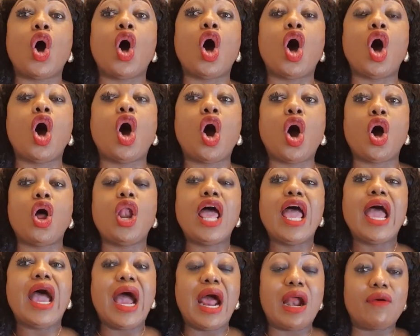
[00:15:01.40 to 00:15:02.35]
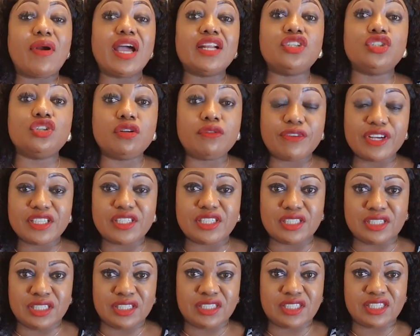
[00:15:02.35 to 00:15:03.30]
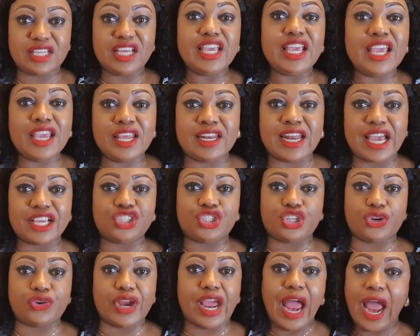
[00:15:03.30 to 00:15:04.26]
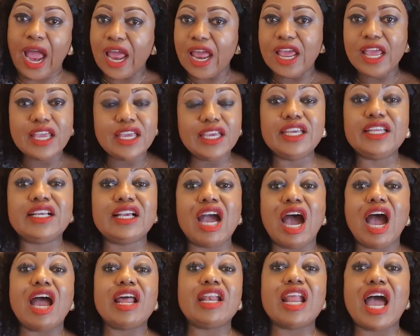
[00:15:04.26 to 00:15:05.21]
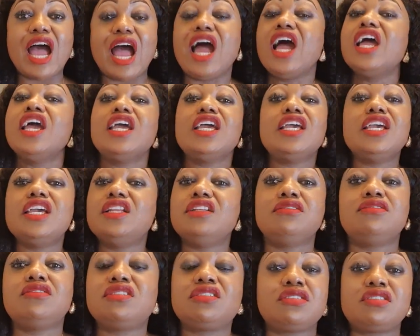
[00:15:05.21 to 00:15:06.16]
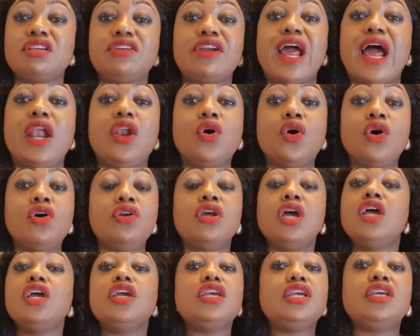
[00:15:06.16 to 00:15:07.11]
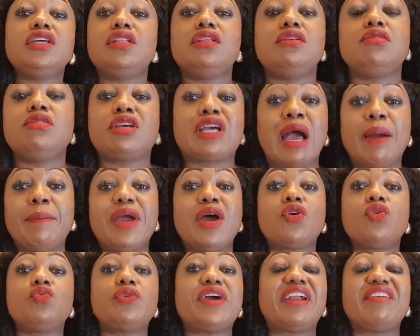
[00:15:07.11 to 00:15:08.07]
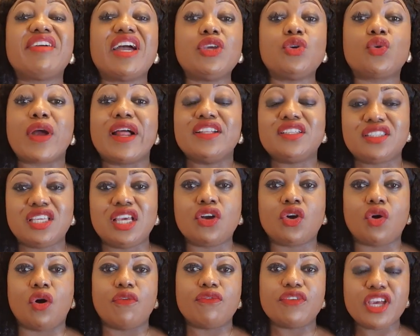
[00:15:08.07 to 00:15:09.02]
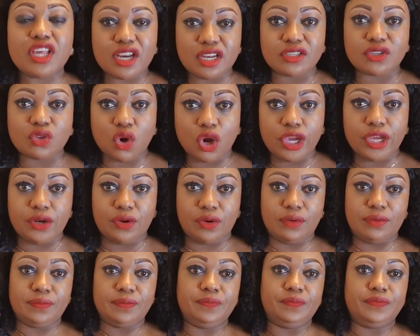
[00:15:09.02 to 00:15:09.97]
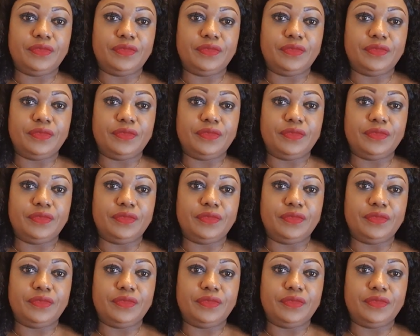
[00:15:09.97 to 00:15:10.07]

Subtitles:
all around universities in Nigeria, in Ghana, in Sierra Leone, in Cameroon, wherever you can think of, it is going on.